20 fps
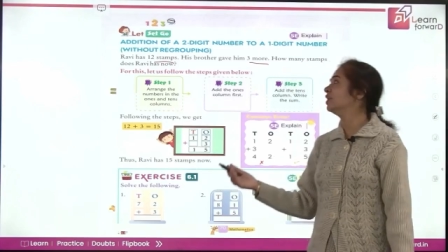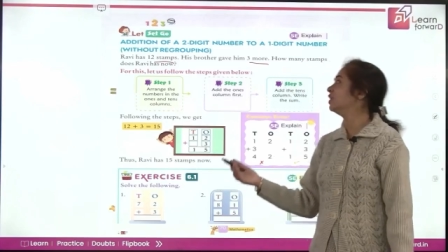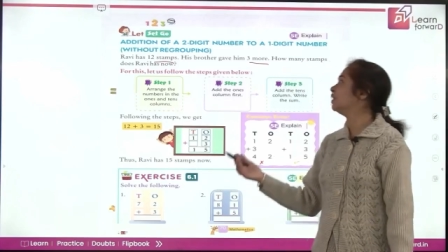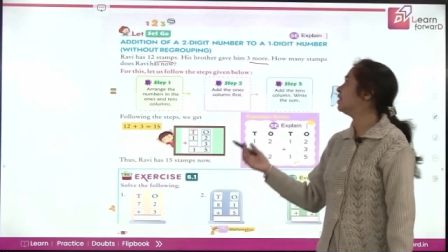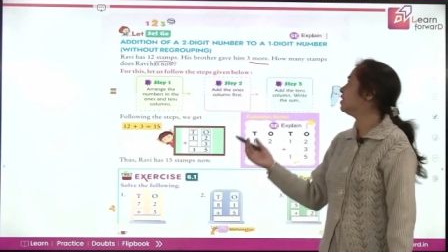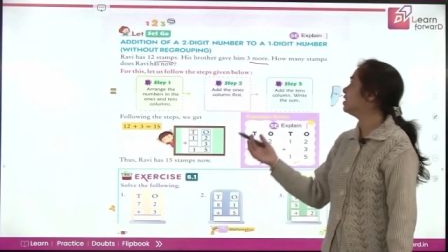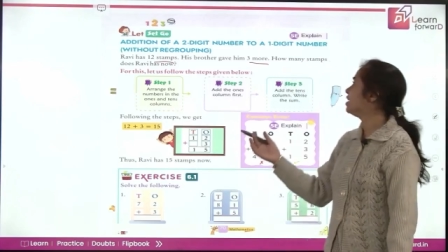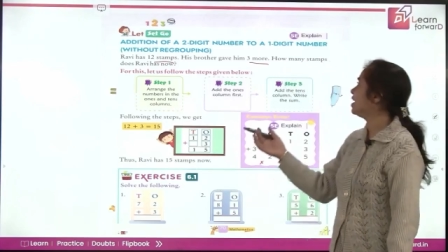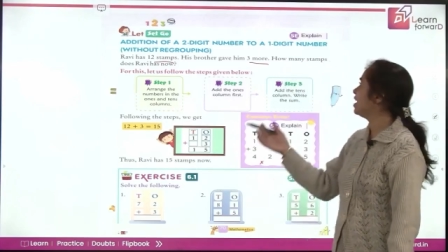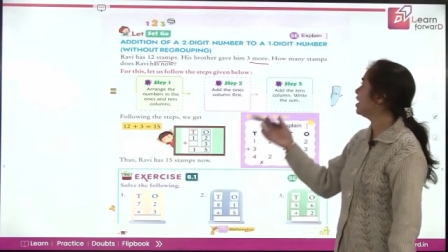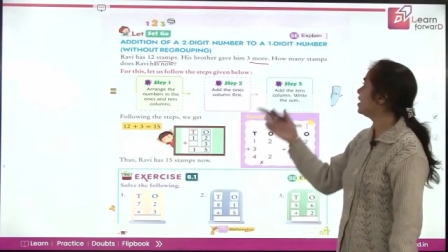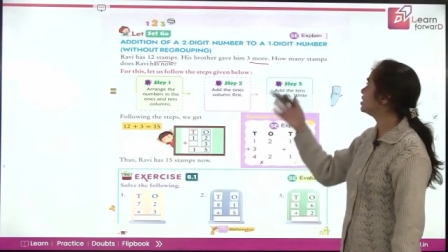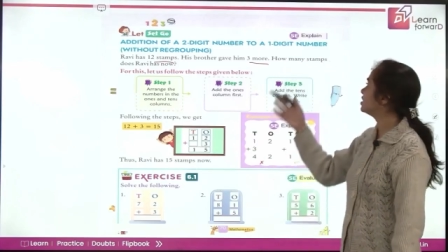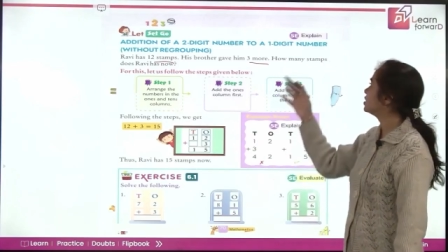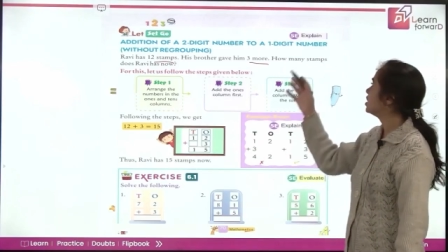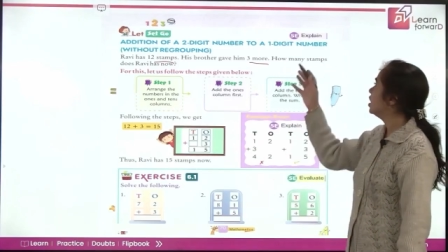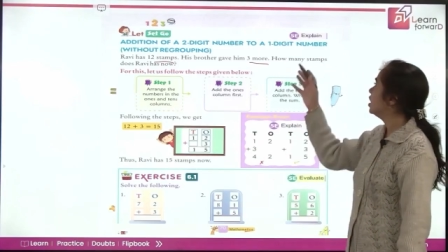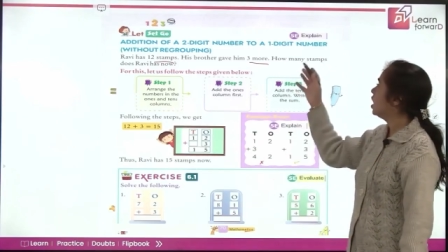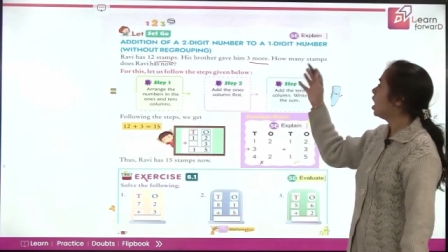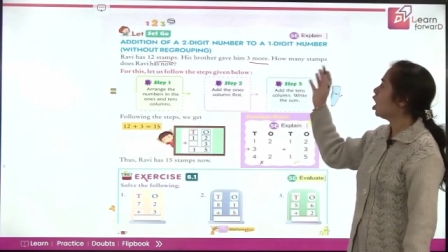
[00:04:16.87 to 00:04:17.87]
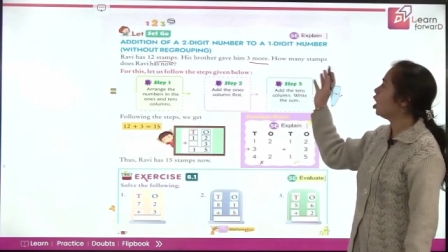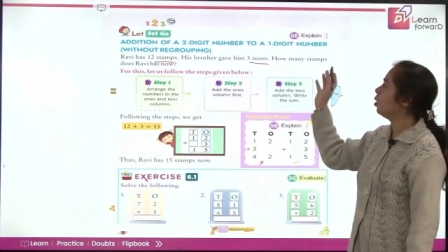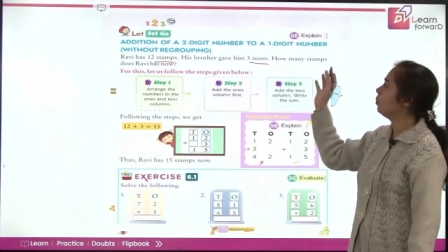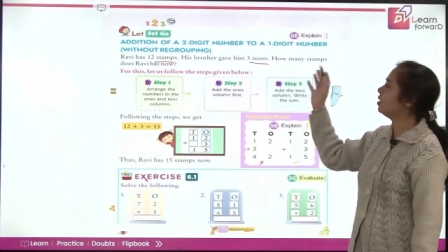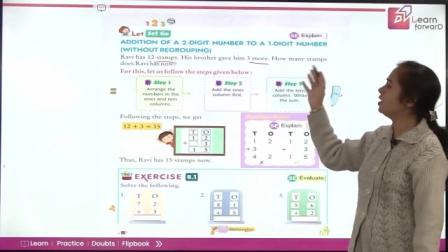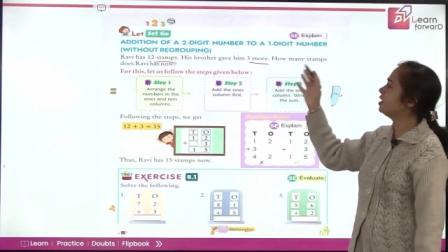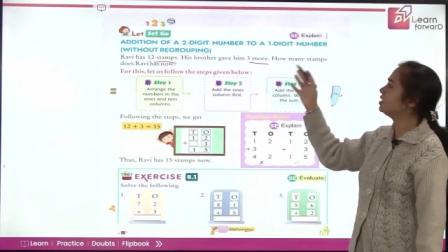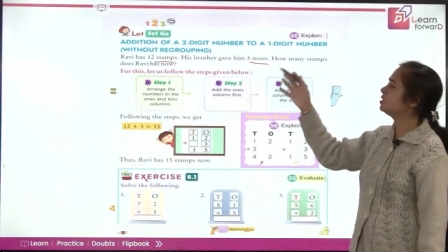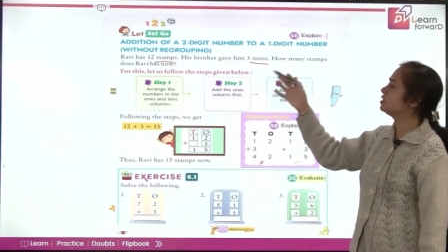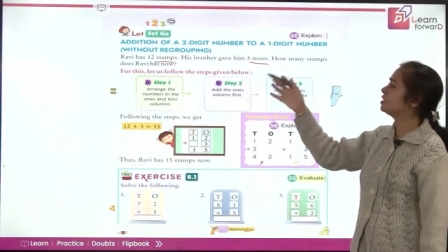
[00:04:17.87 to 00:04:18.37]
Yes. How many
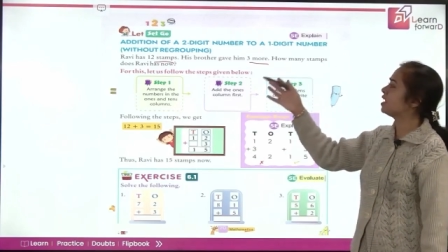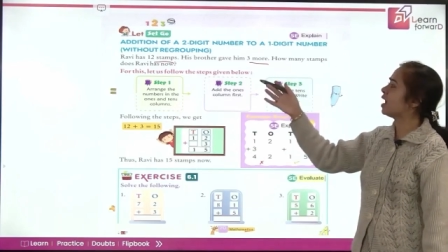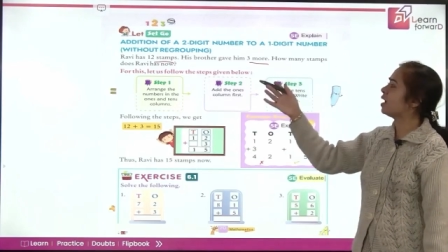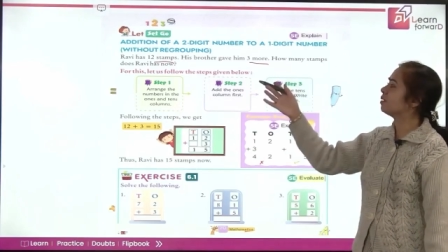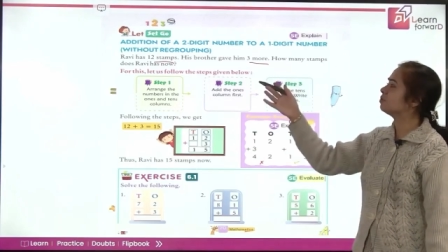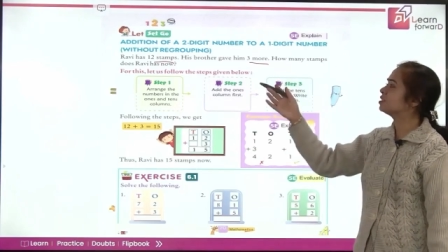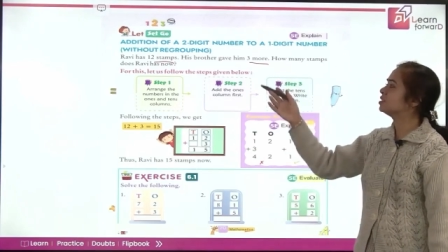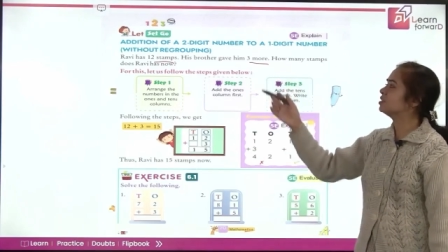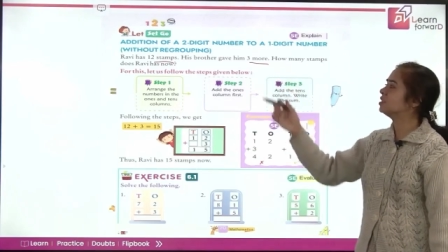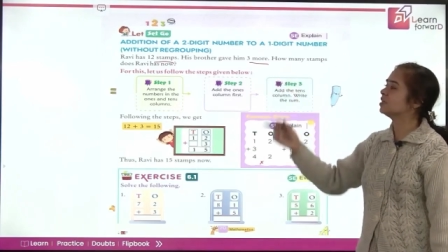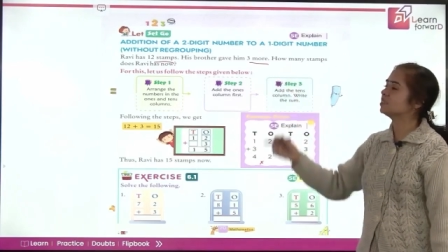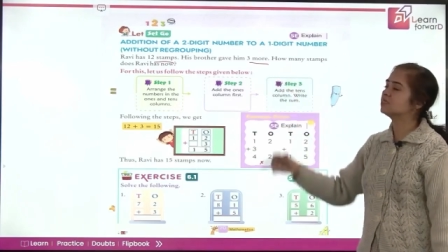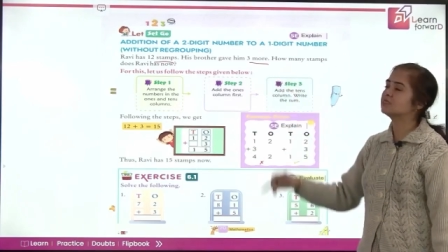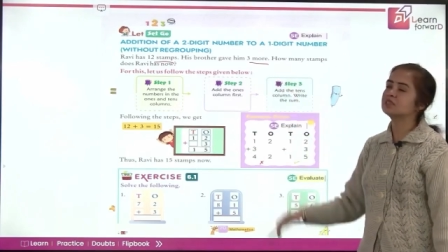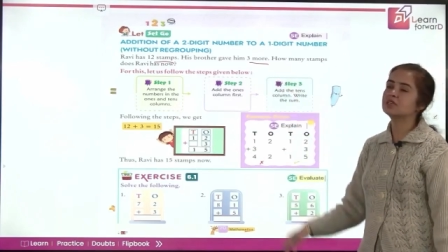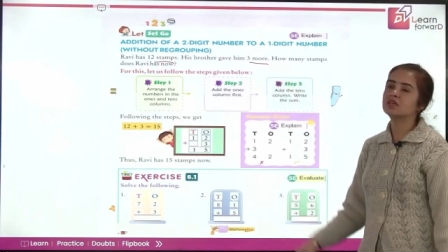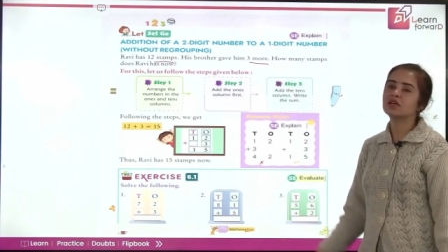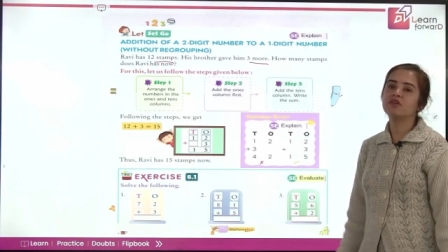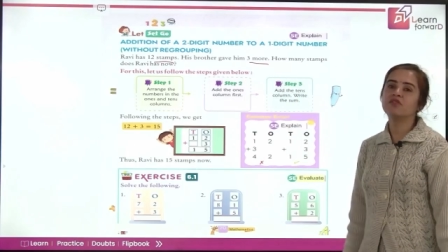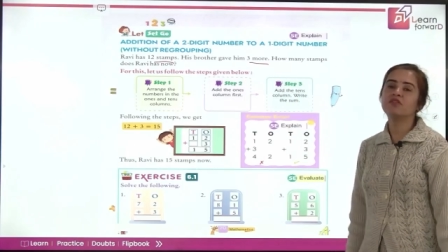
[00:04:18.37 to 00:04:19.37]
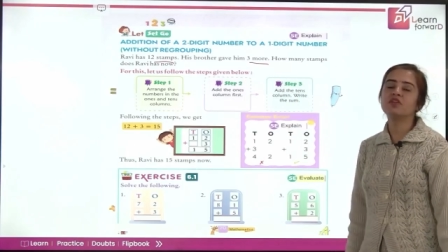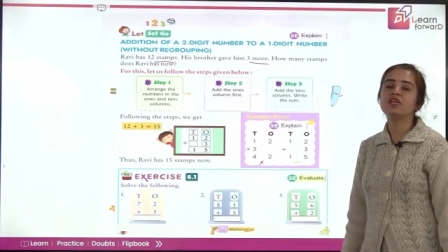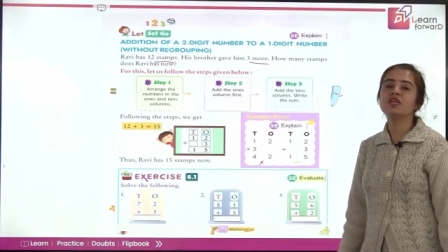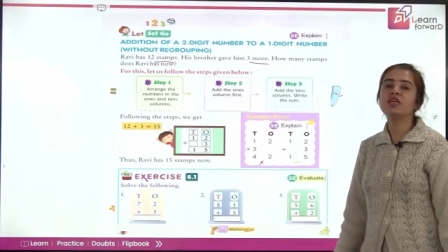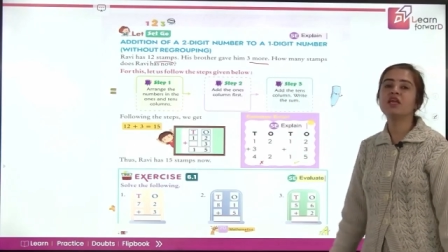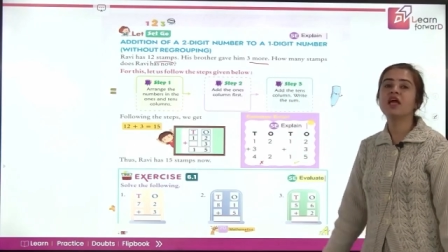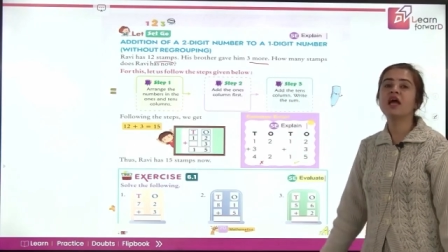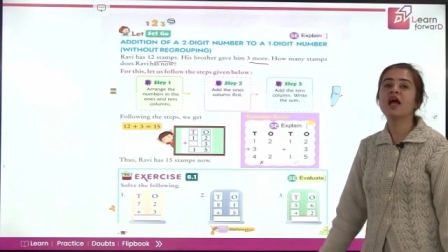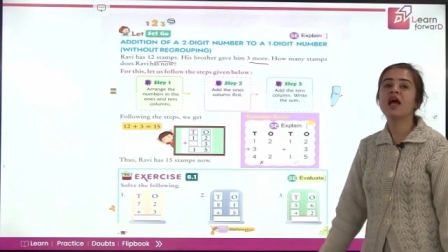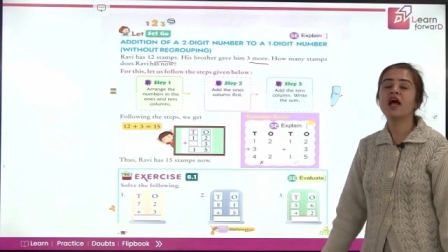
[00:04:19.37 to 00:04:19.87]
stamps does Ravi
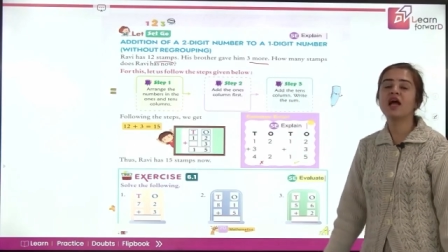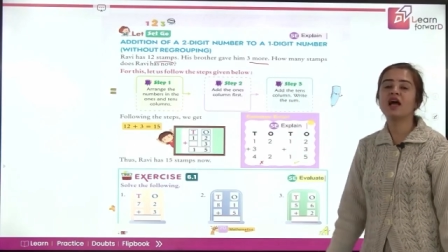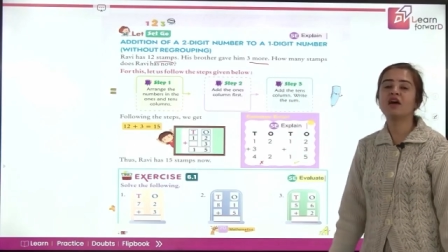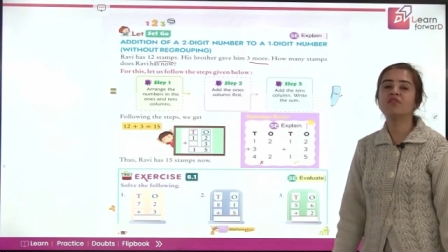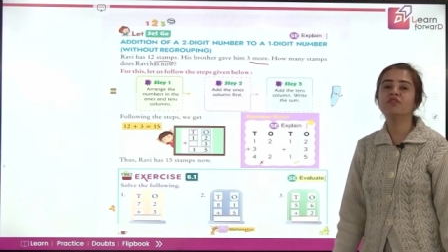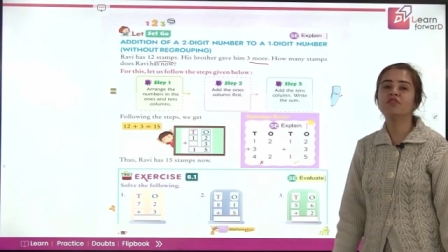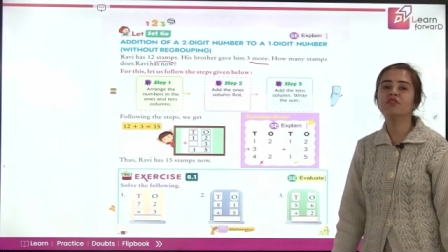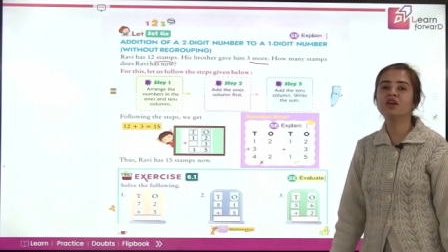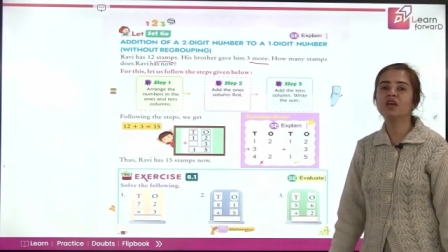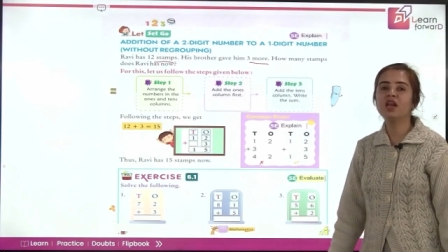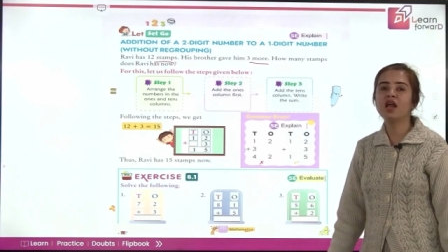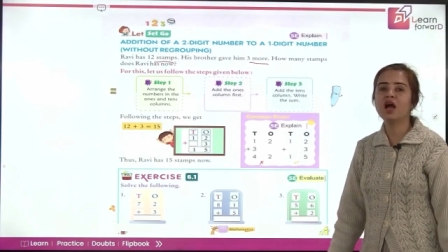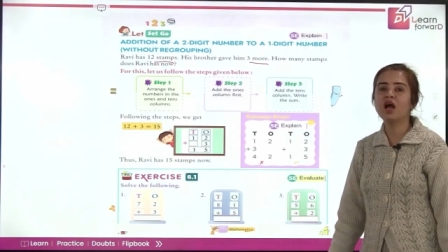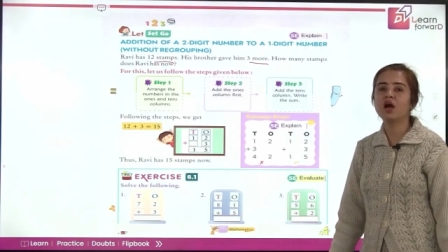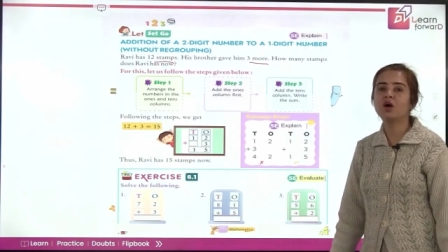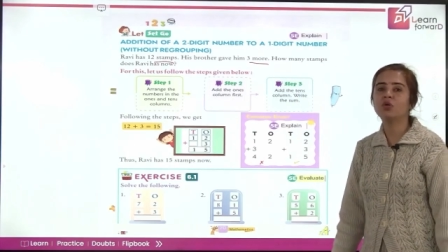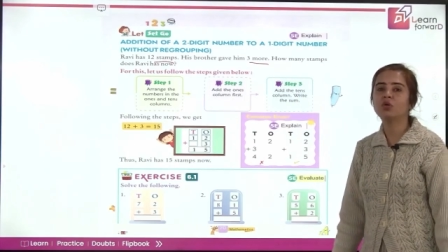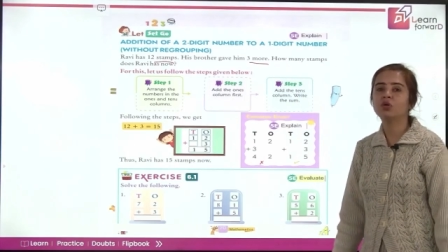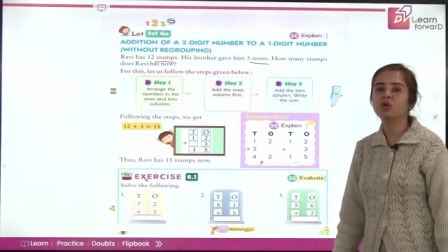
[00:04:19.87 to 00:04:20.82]
have now?